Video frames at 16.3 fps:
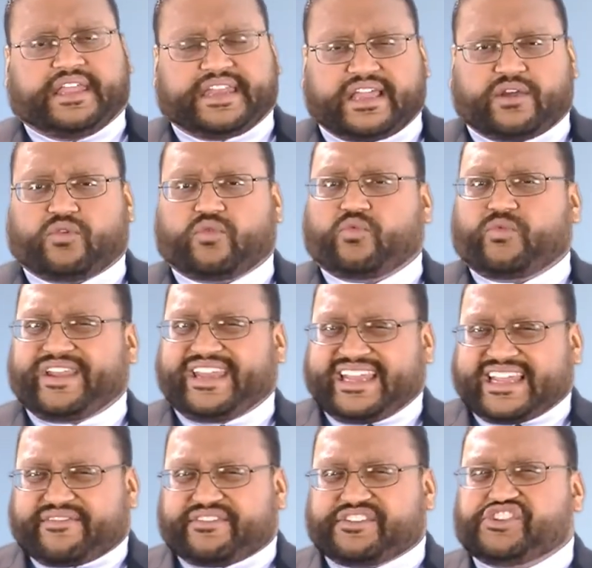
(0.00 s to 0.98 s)
Now, we
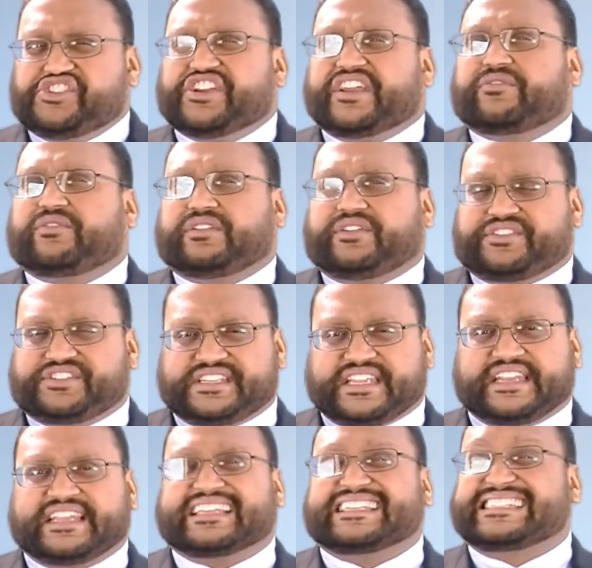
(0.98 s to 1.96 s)
need to have a general
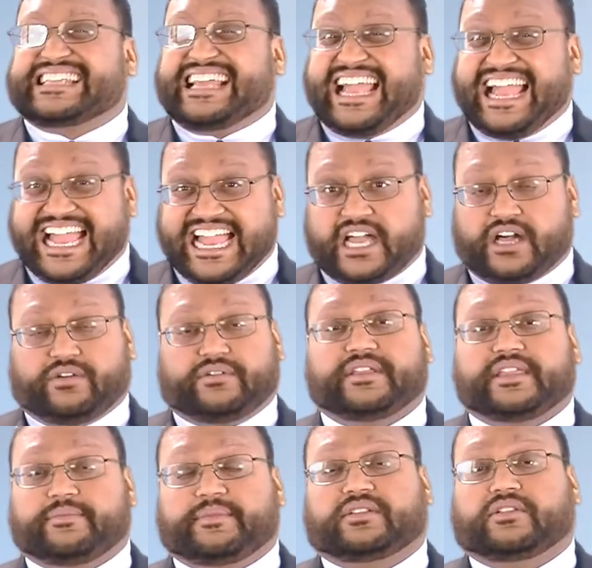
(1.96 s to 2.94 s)
understanding as to how
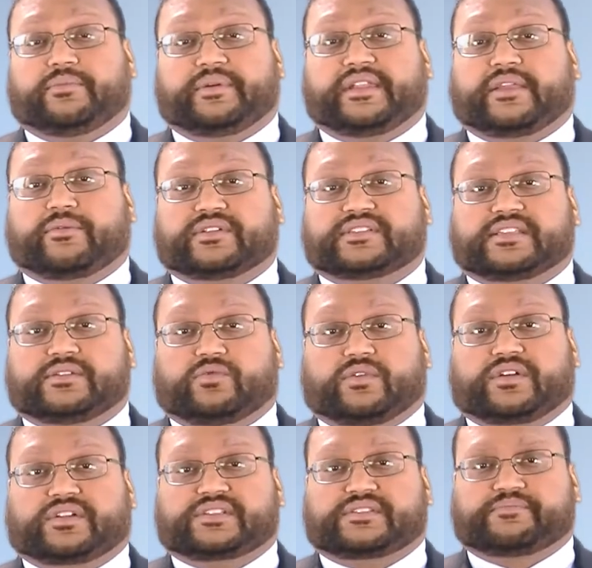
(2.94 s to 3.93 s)
hemoglobin A1C
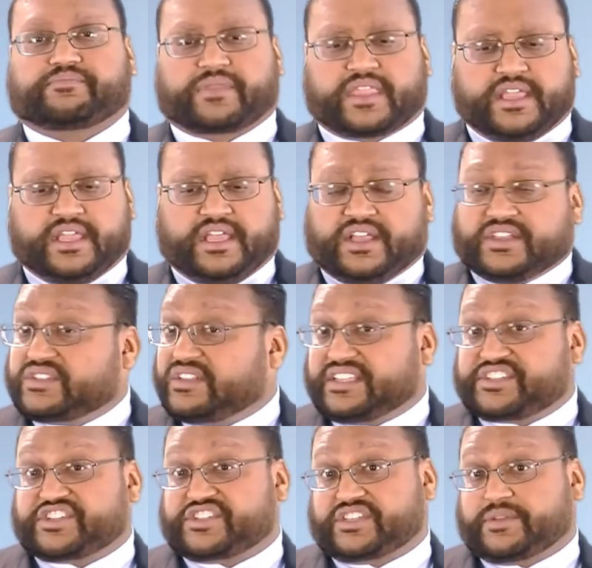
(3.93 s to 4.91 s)
works. So
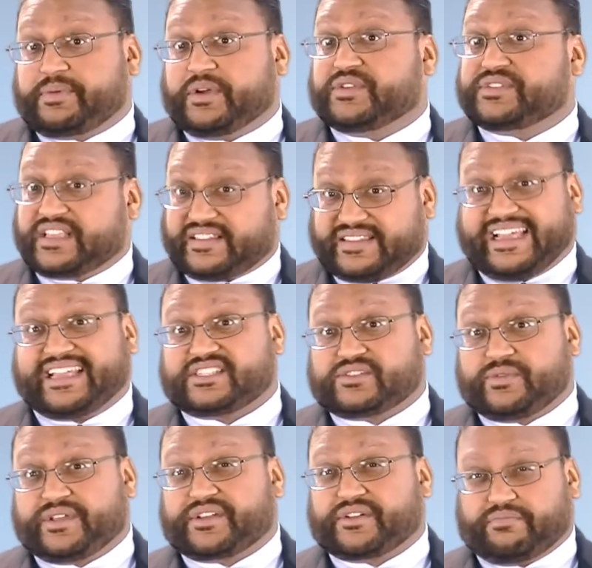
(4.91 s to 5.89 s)
let's just suppose that
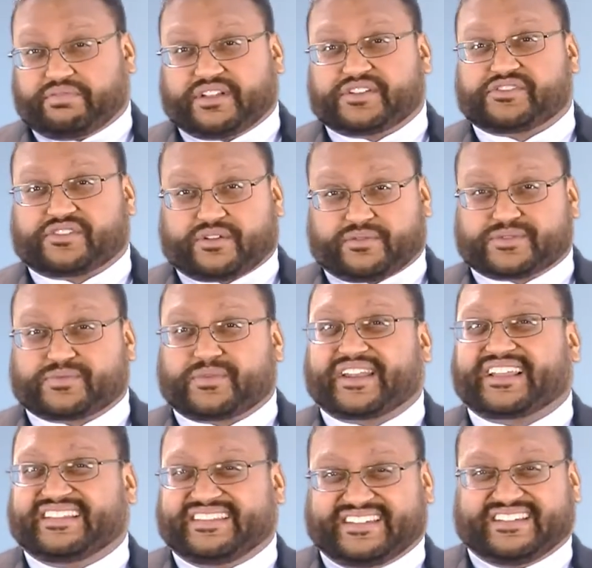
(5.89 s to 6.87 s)
last week your blood sugar was
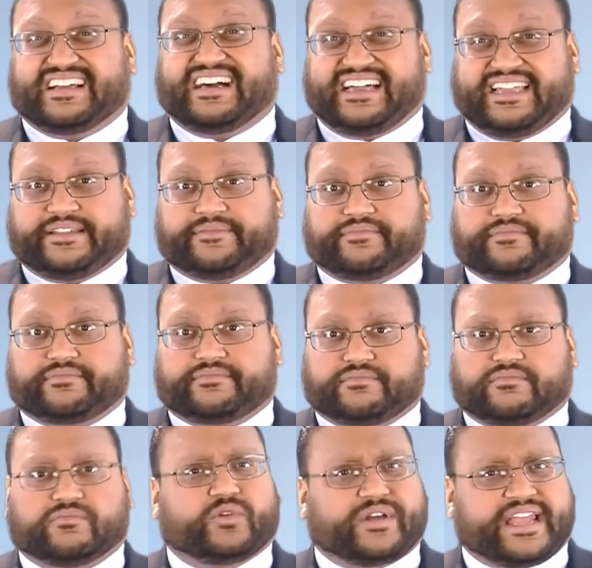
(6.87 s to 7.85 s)
running a little high.
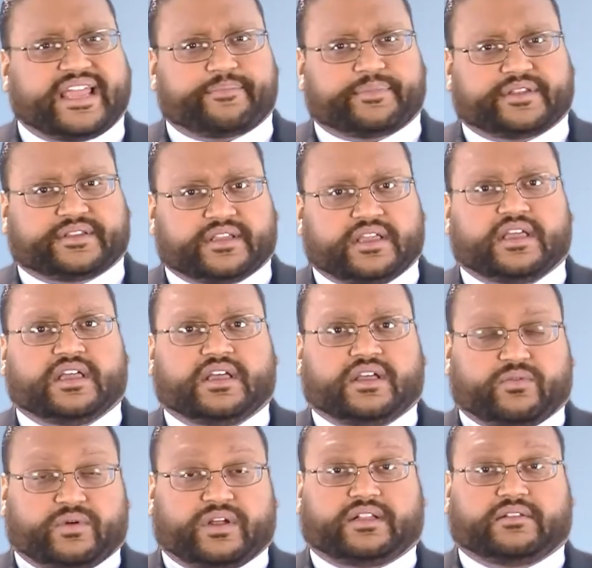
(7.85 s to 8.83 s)
What happened?
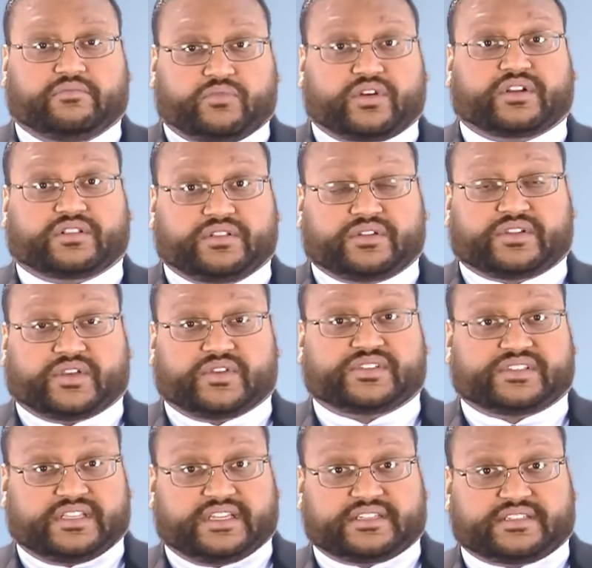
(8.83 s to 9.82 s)
Well, more
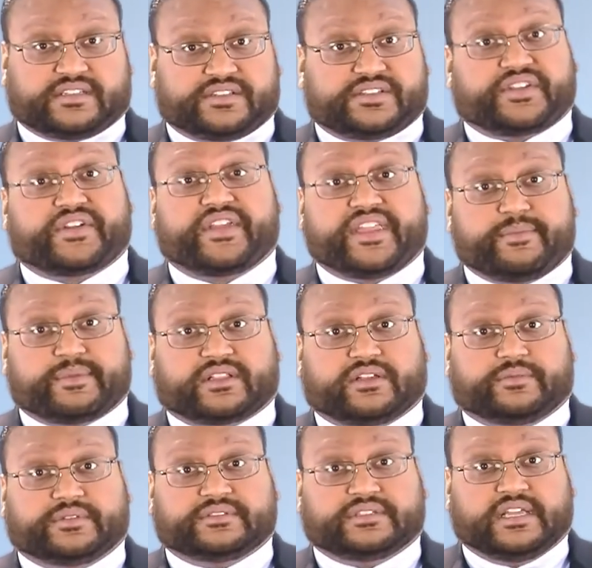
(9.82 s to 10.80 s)
glucose linked to your
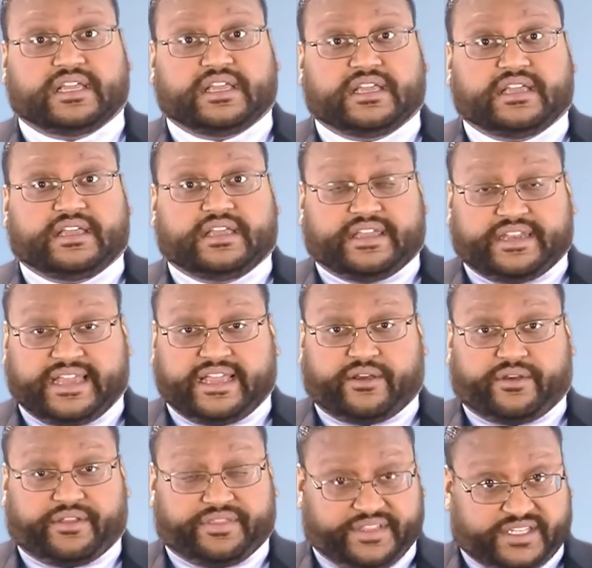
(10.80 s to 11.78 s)
hemoglobin.
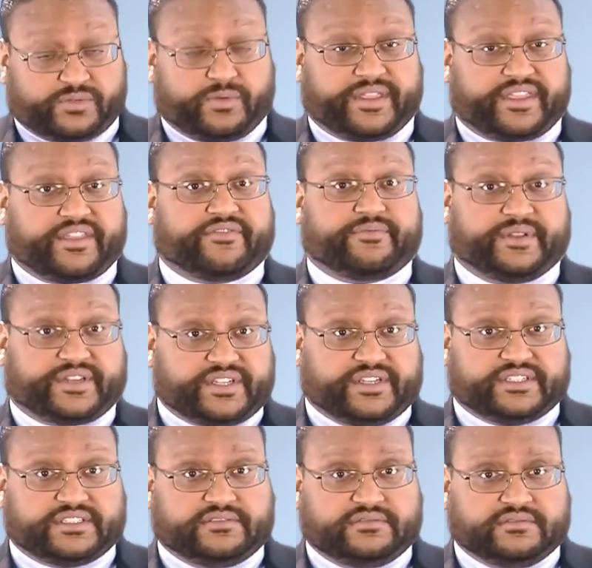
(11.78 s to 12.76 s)
Now, this week you've been
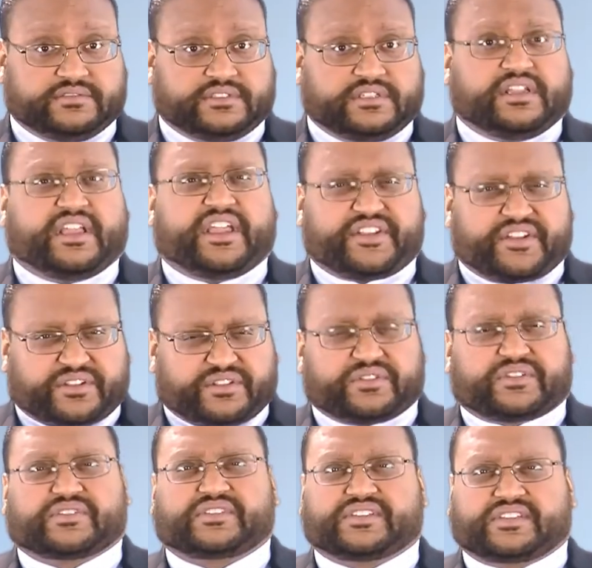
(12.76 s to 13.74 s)
good, and your
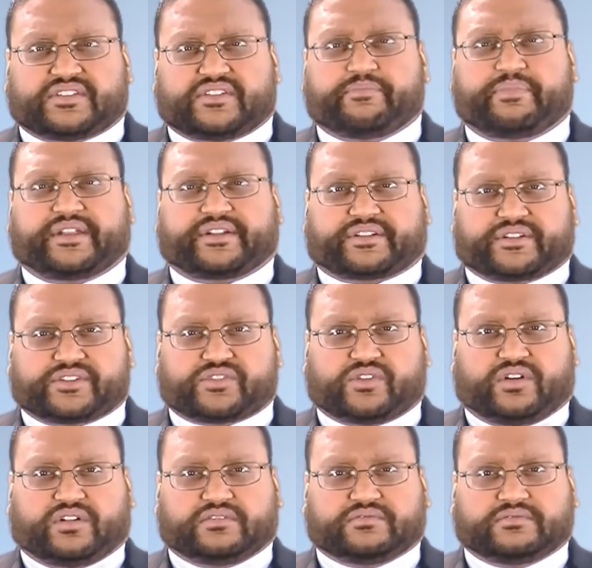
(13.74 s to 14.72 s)
glucose is under better
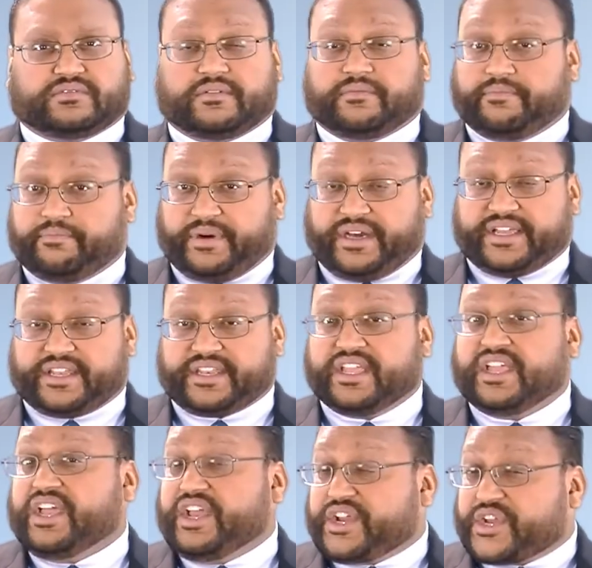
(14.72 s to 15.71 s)
control. But
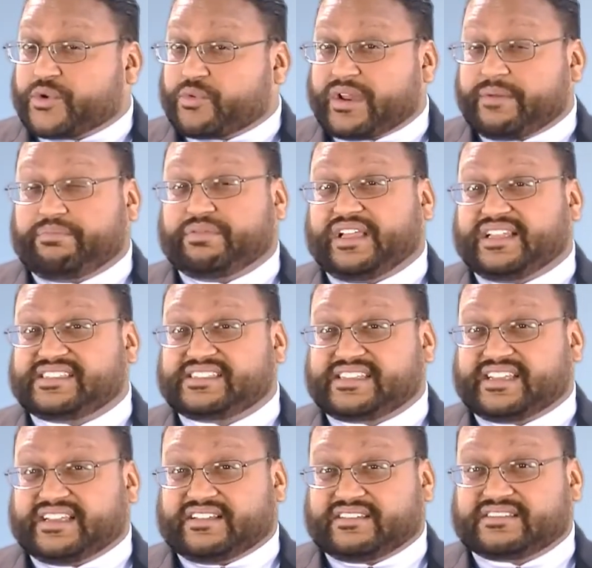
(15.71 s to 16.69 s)
your red blood
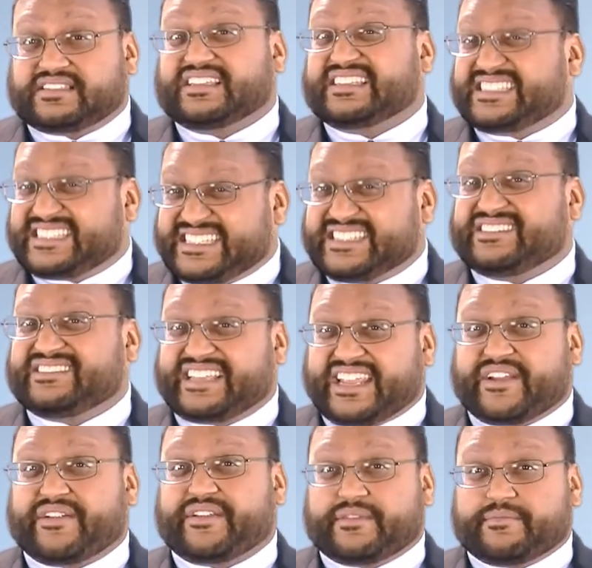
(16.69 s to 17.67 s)
cells still
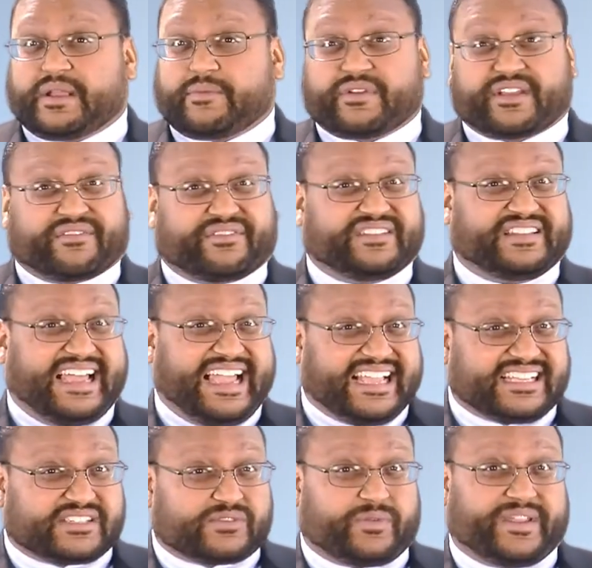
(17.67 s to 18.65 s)
carry the memory of
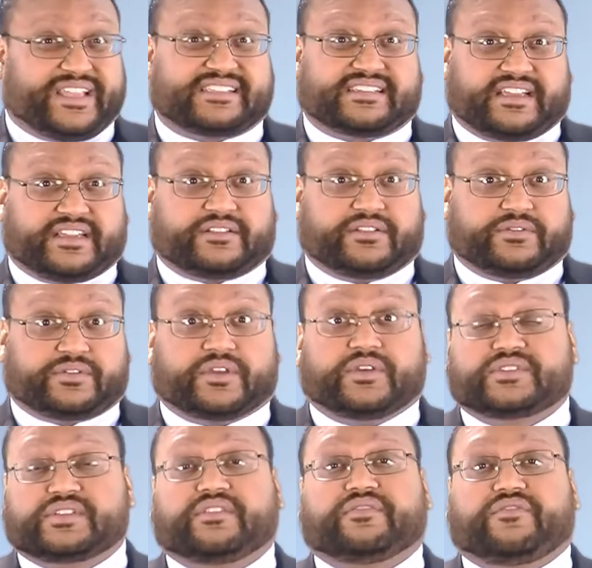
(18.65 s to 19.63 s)
last week's high
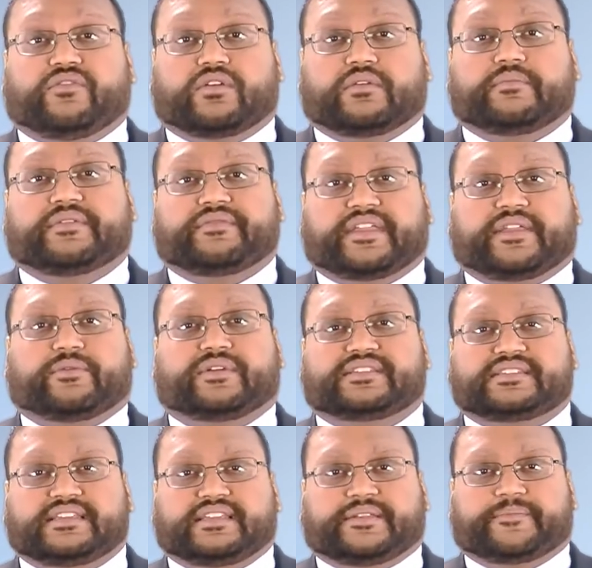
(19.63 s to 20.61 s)
glucose in the form of
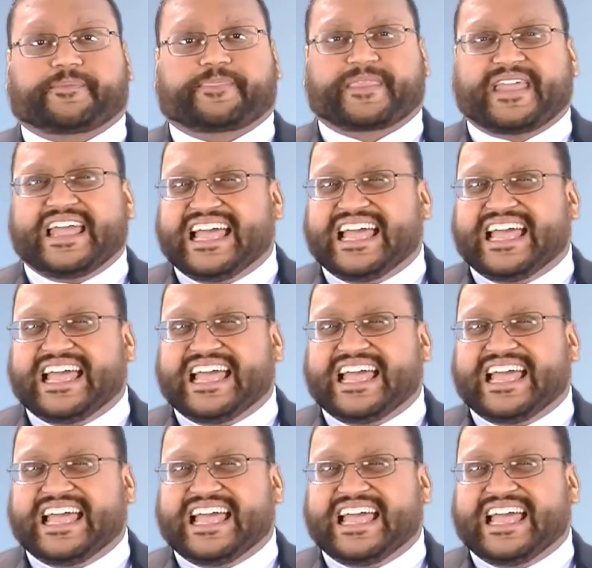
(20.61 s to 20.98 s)
A1C.